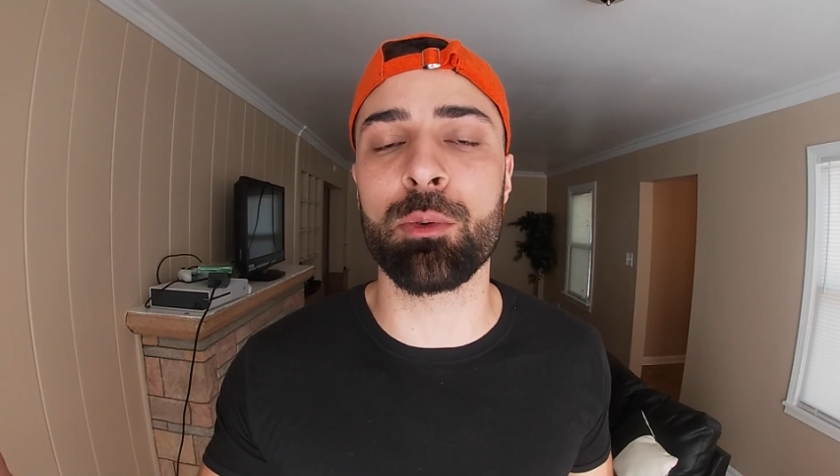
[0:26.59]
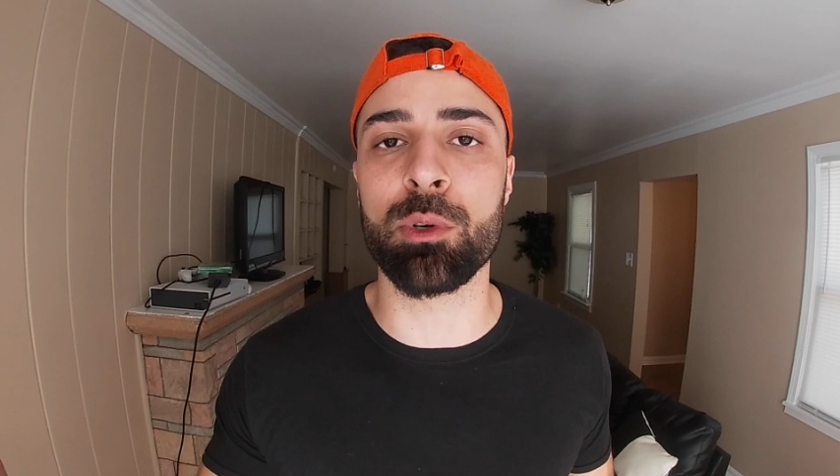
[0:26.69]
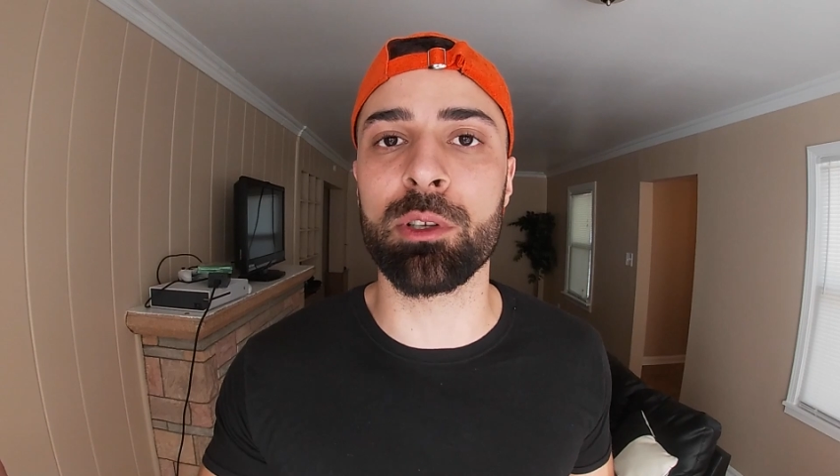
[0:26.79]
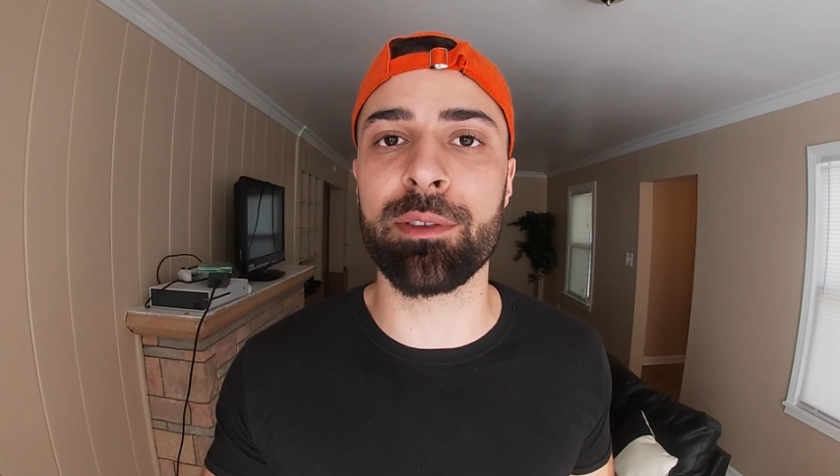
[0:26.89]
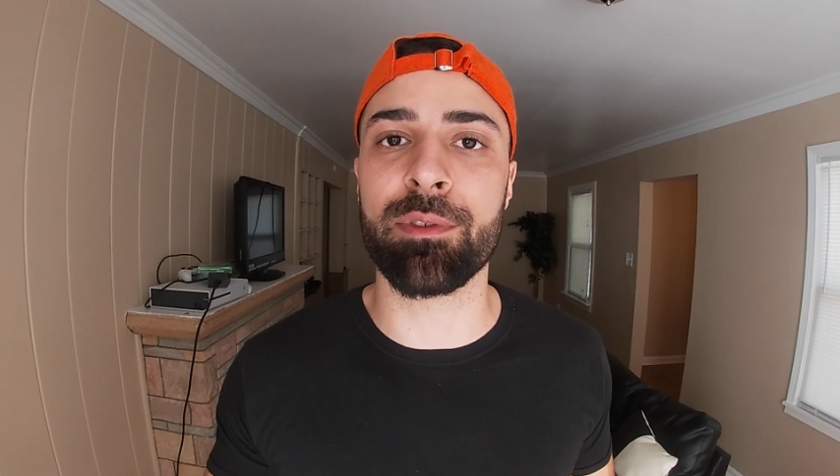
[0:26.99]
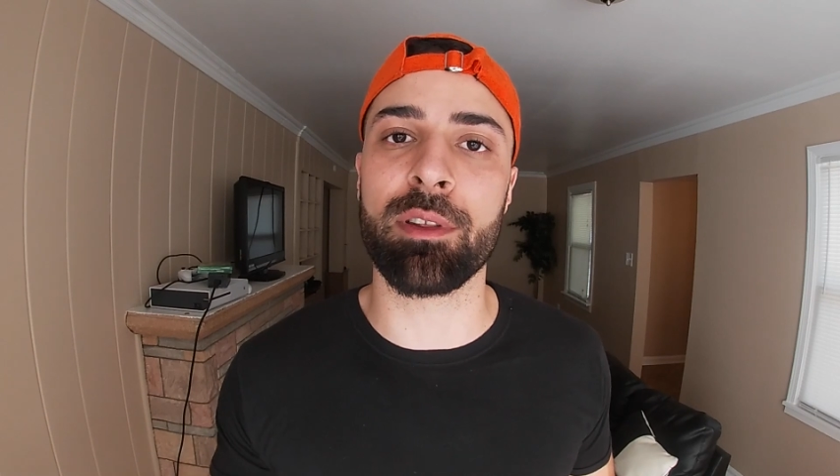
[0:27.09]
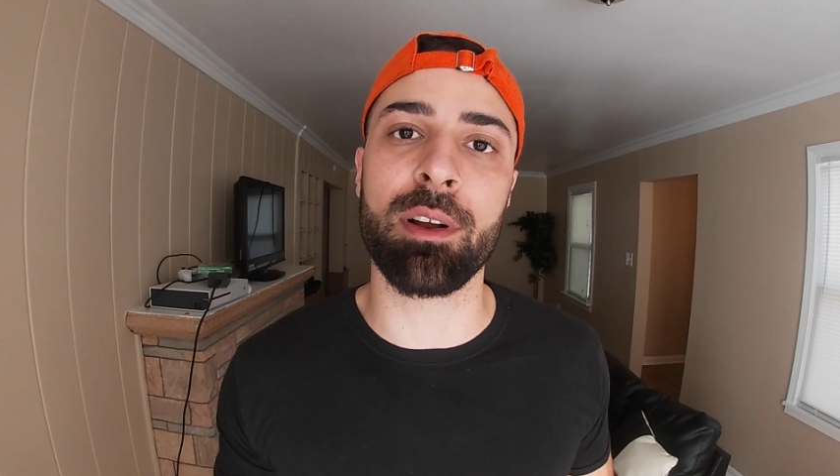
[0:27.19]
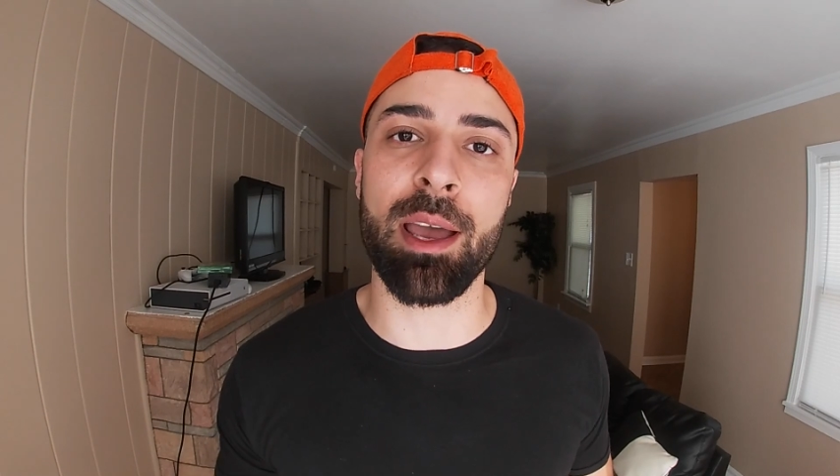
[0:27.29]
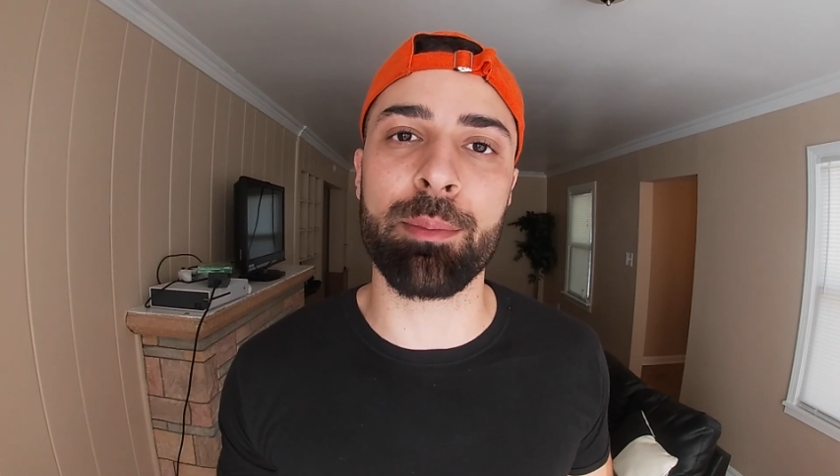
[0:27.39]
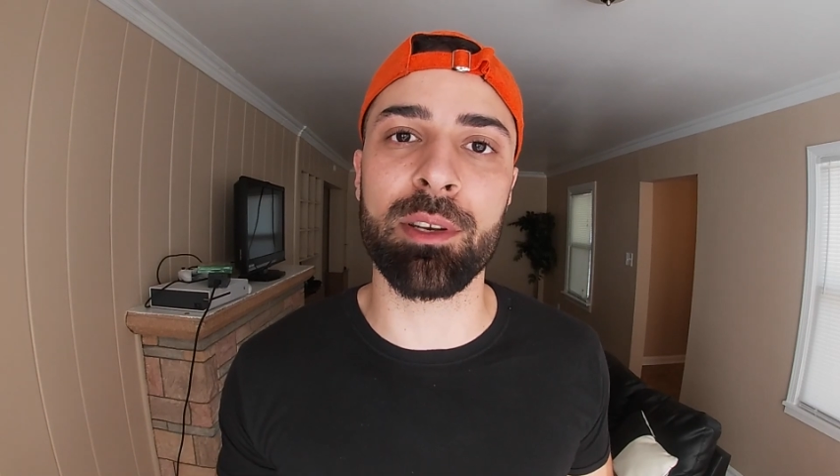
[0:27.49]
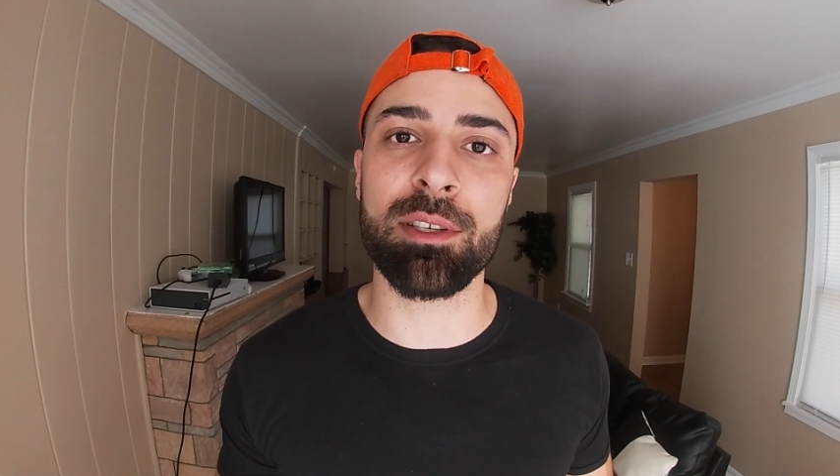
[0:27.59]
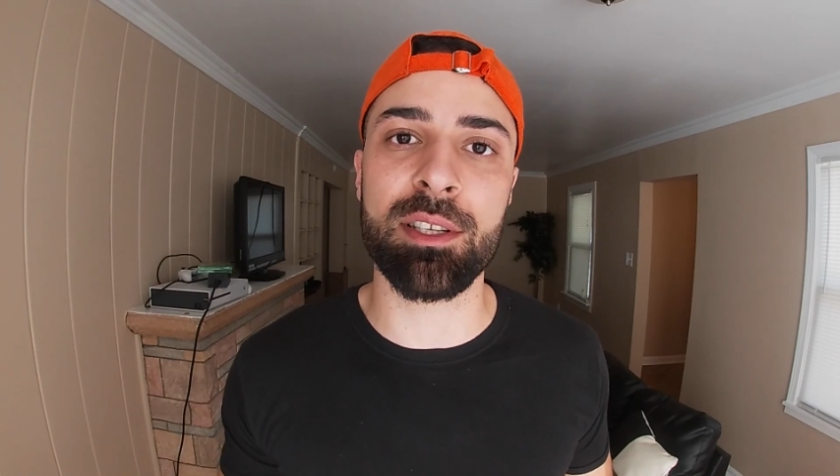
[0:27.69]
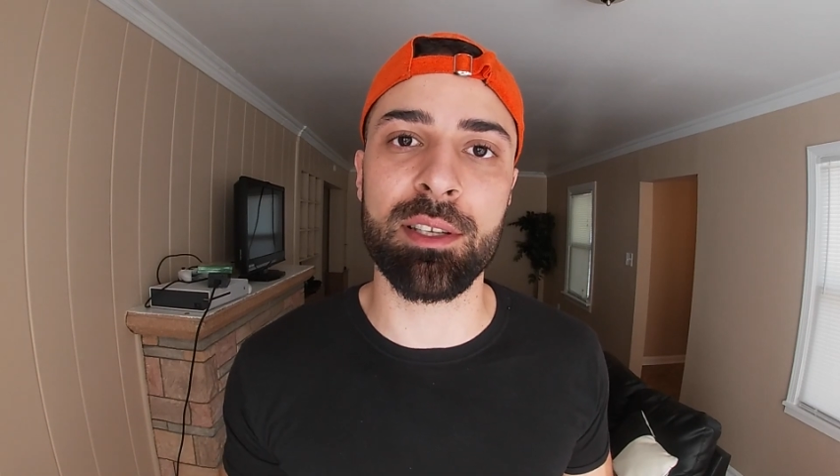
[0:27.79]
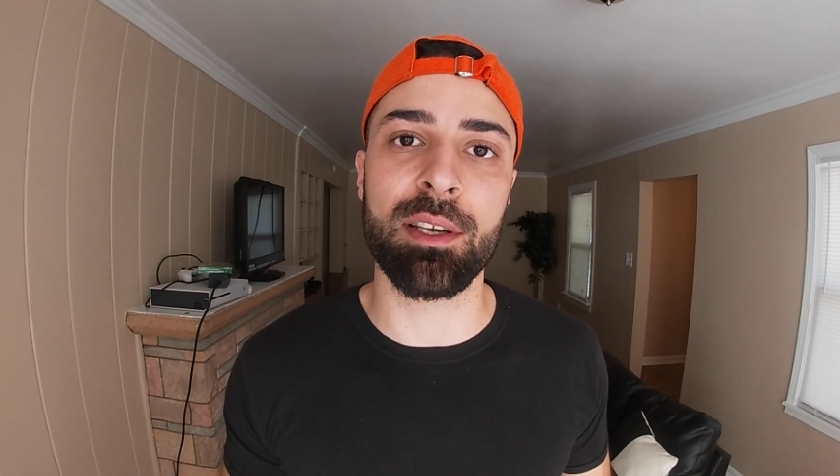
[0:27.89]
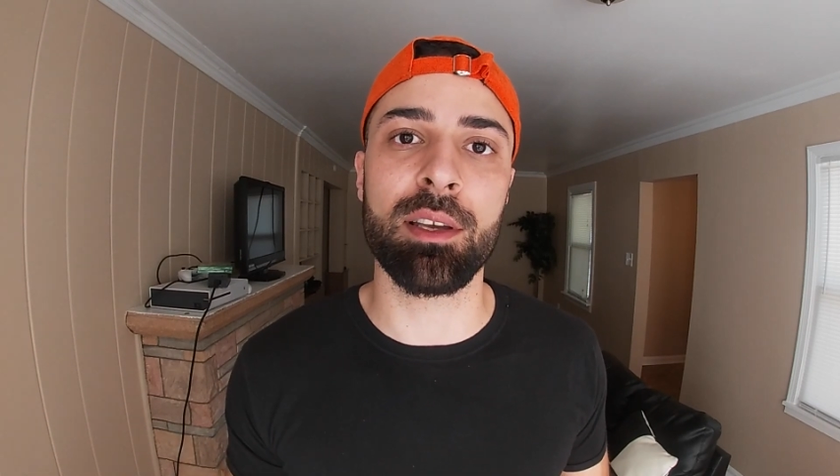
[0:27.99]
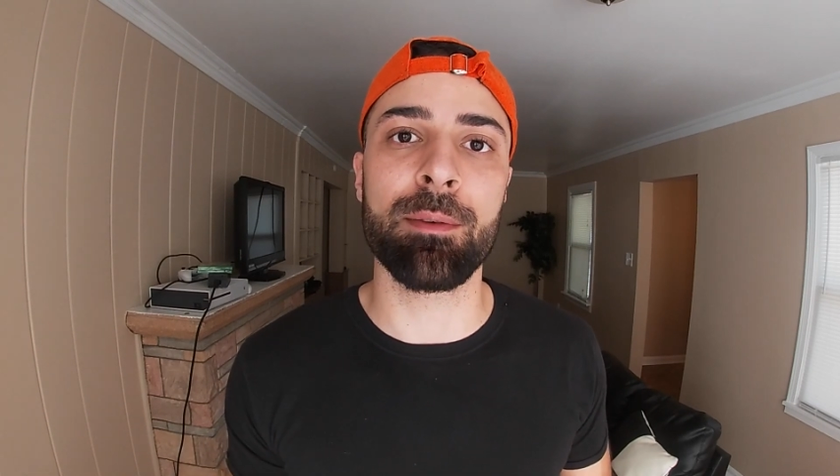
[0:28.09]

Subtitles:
world for their happiness,